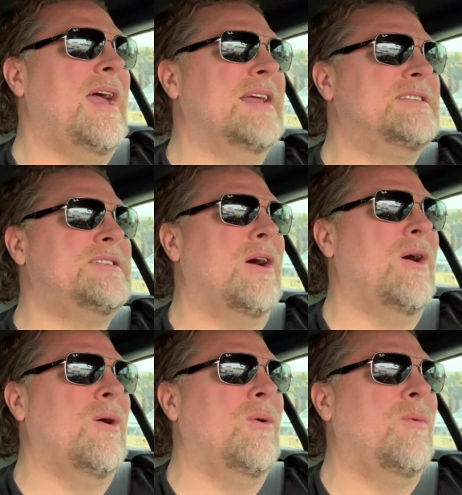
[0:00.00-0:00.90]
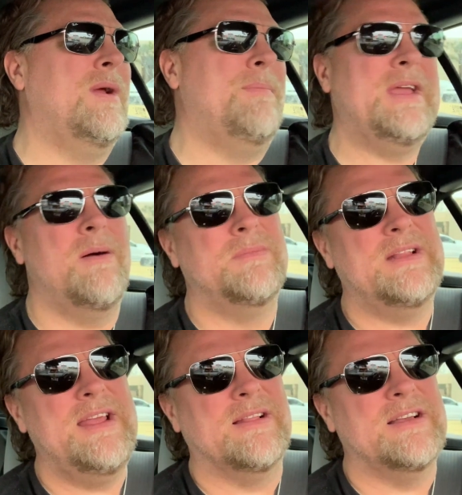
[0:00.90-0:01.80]
And so we become
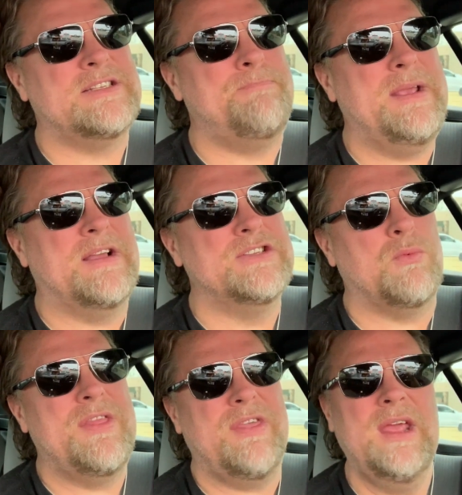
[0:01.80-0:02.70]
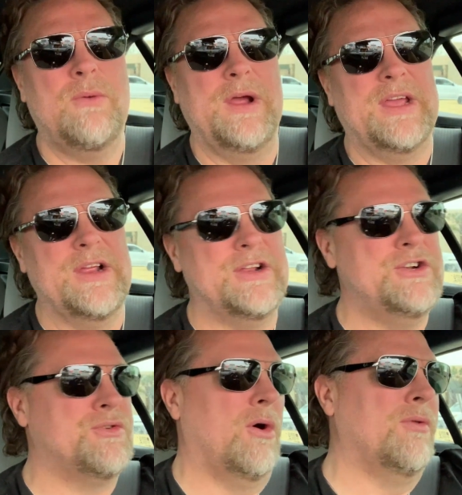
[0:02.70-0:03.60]
legalists because we think we can
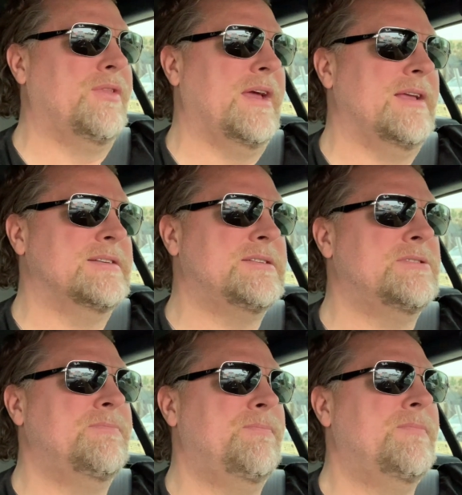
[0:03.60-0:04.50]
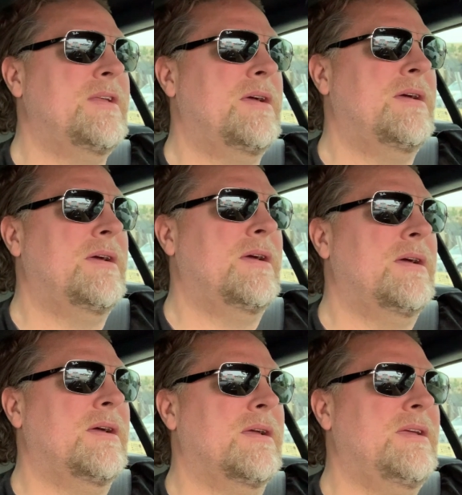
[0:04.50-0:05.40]
control things.
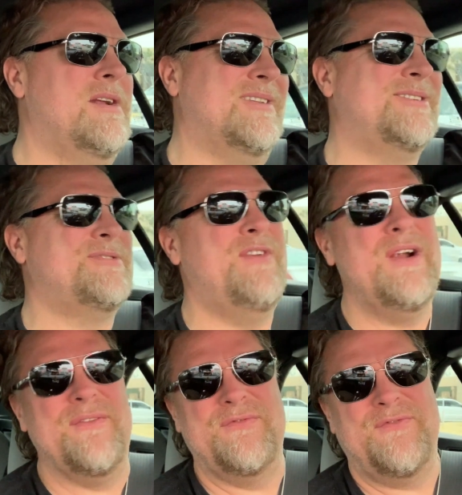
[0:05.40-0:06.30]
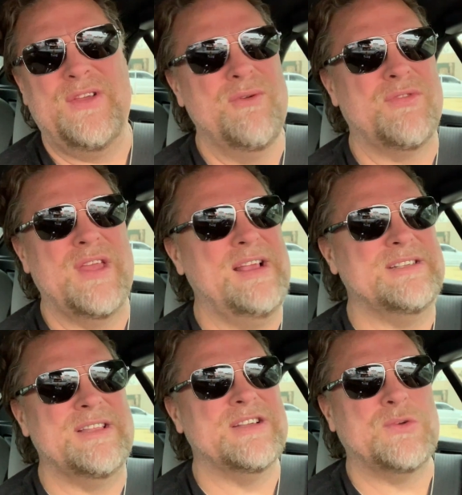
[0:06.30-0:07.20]
You know, there's very few
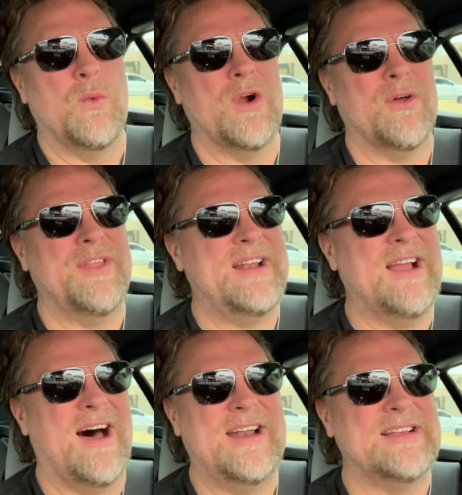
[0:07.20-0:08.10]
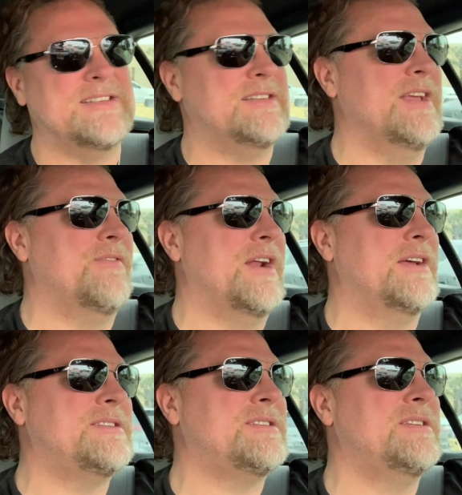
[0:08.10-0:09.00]
things in this world that God has given
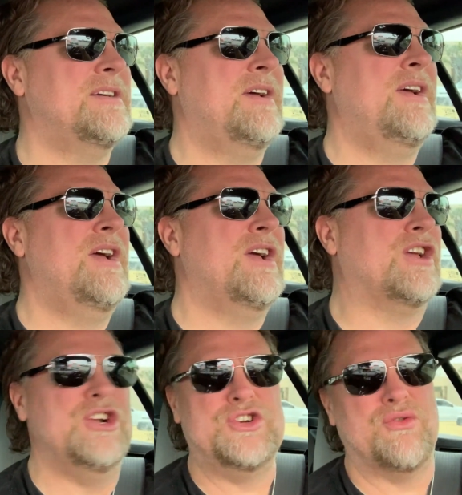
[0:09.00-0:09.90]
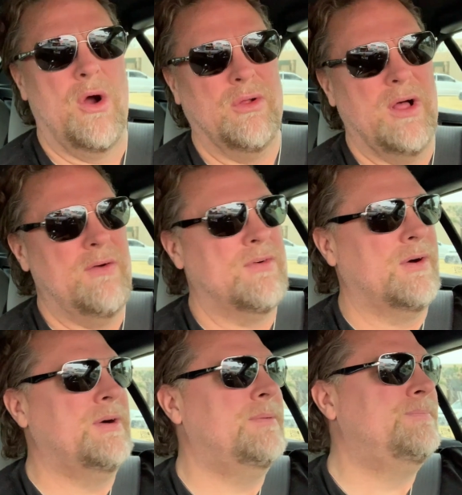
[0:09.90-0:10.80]
us control over.